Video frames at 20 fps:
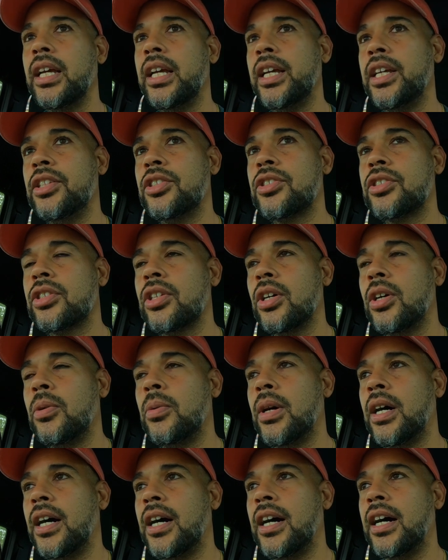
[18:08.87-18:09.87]
And
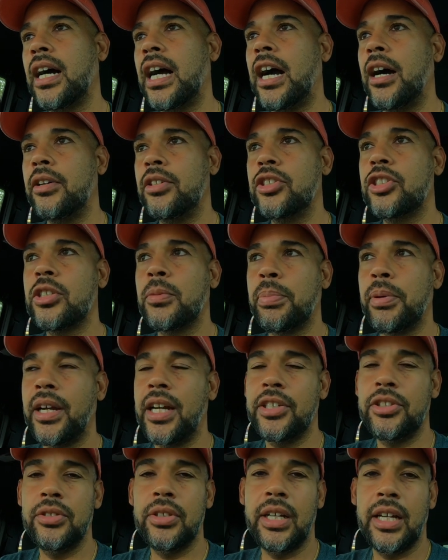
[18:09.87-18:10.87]
so uh, I'll just
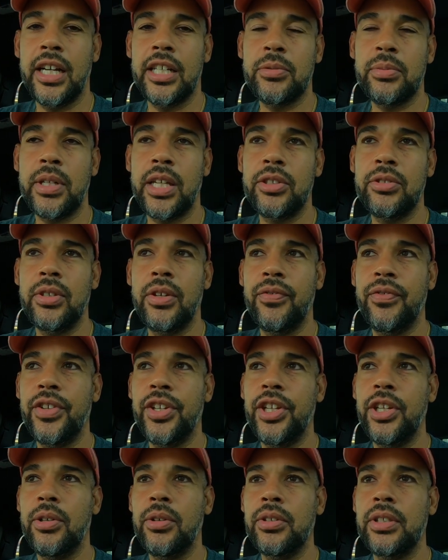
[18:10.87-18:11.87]
surprise you guys when I do the
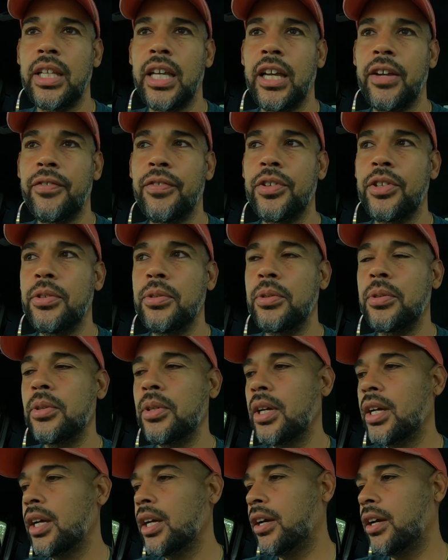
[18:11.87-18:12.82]
video on that for you,